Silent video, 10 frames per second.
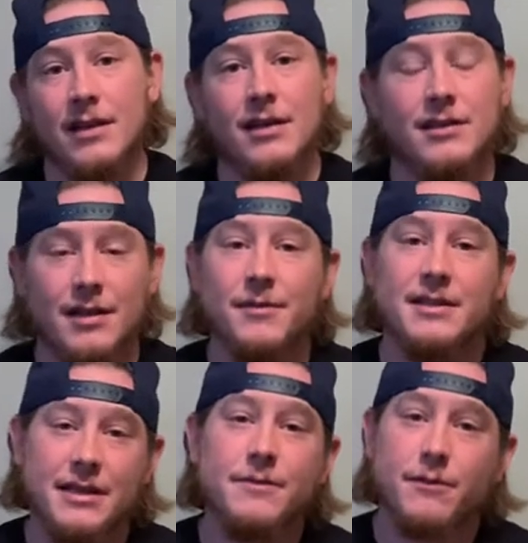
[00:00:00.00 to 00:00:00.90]
some of the
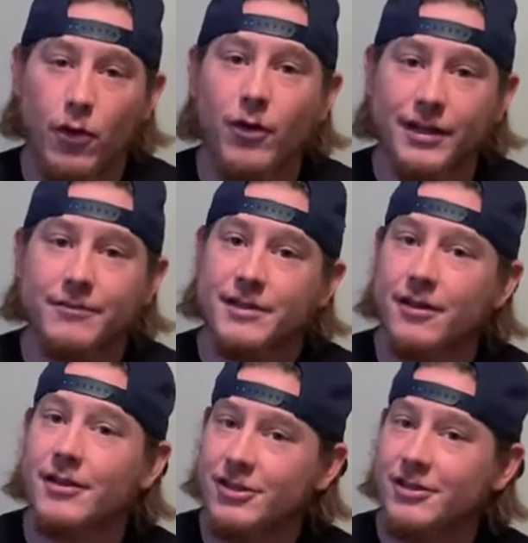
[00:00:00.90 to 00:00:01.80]
teams are boring. So
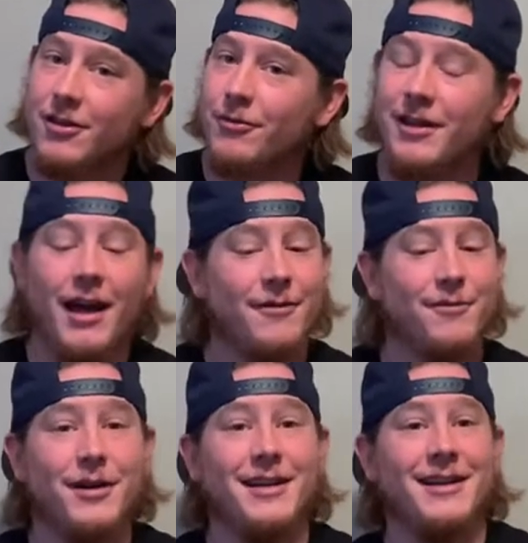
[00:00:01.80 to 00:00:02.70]
let's just go with that.
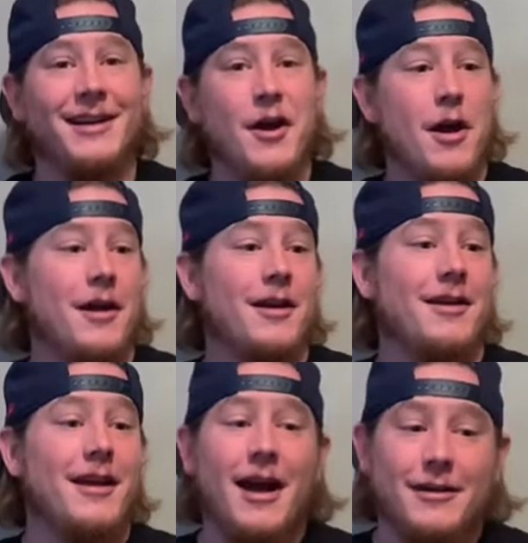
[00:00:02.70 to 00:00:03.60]
But
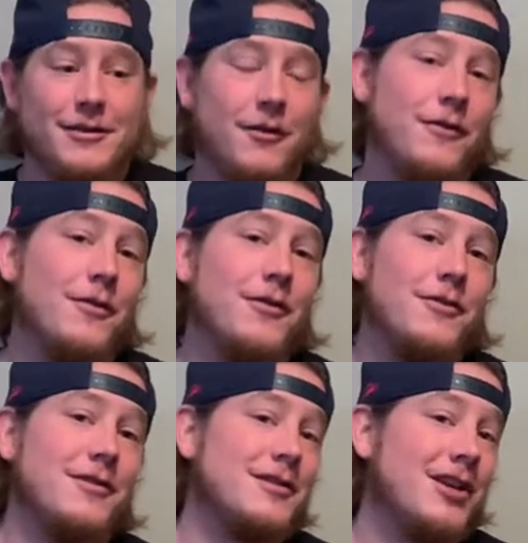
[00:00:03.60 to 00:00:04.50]
yeah, so if you're new
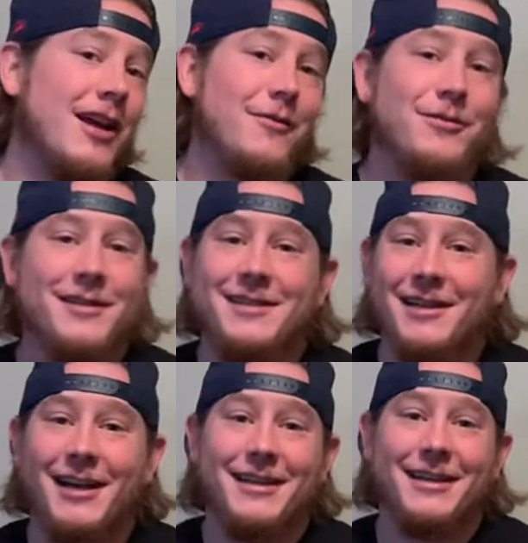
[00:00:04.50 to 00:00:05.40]
to this channel, please
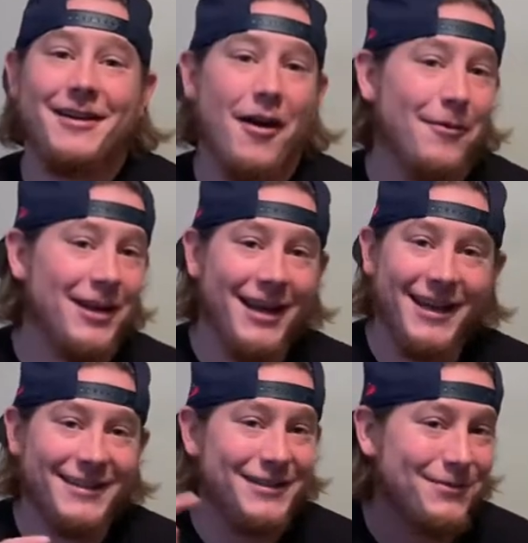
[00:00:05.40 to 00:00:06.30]
like, comment,
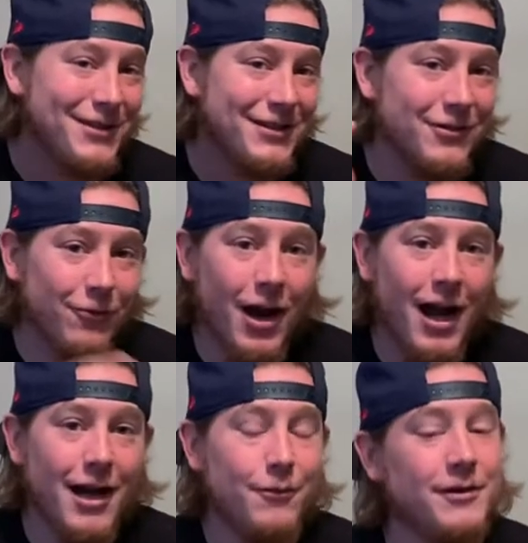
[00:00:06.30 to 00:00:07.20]
and
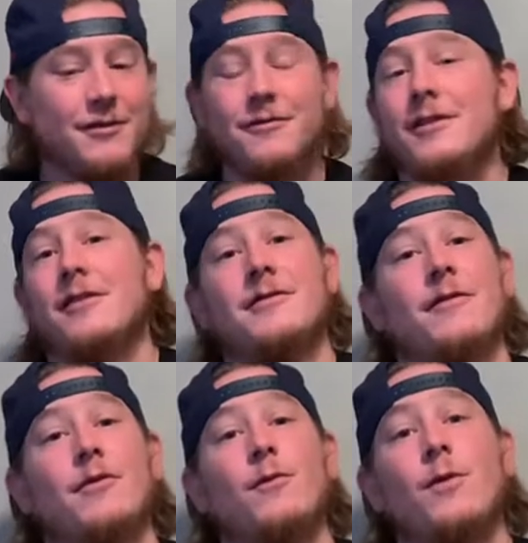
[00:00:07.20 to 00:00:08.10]
subscribe. We do videos
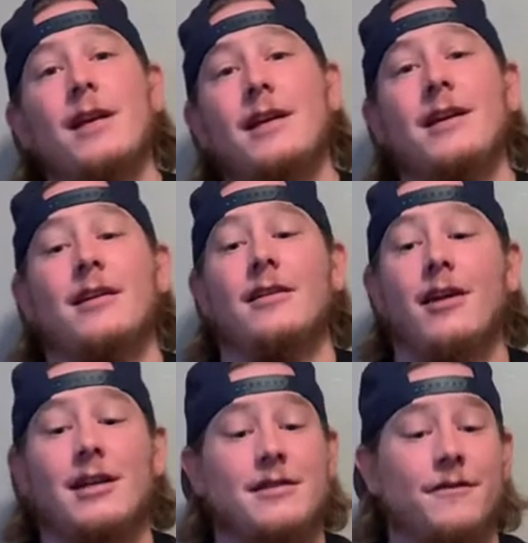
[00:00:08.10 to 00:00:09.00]
every week.
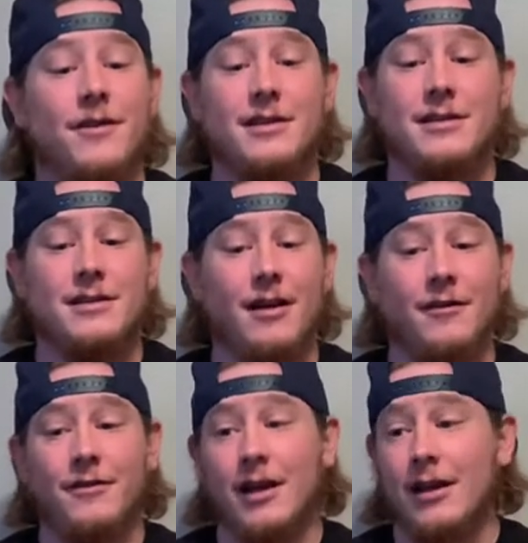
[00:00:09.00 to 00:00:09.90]
Lots of fun
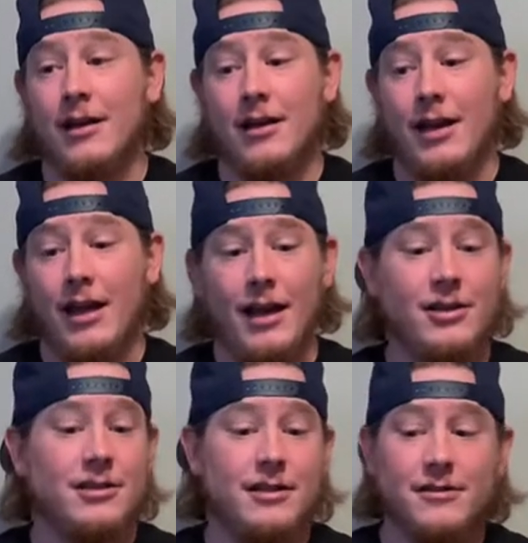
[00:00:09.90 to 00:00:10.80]
stuff. And
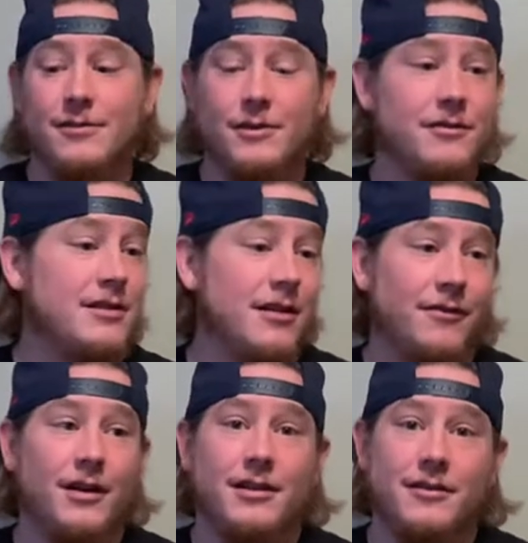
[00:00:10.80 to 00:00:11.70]
actually, there's some new stuff
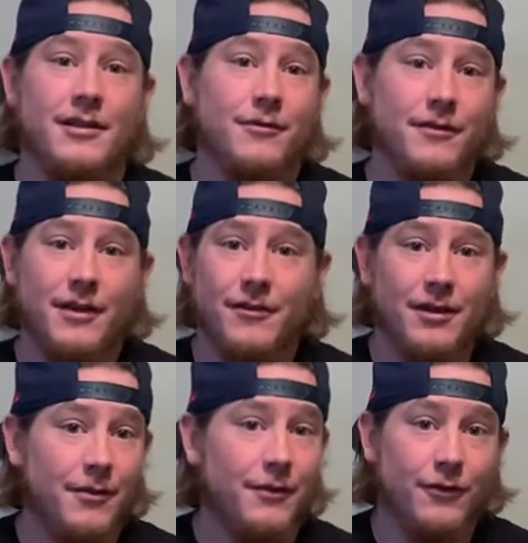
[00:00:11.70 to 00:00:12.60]
on here that we've never
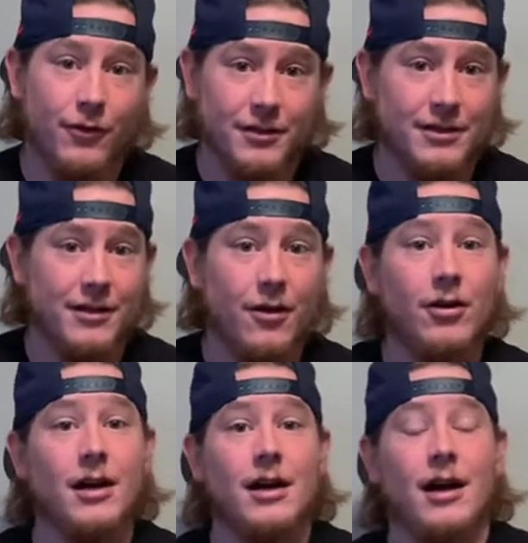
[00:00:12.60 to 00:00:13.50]
done before. So,
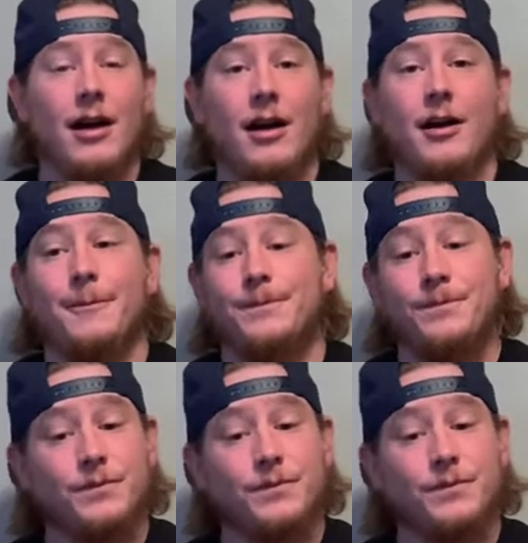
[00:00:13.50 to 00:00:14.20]
um,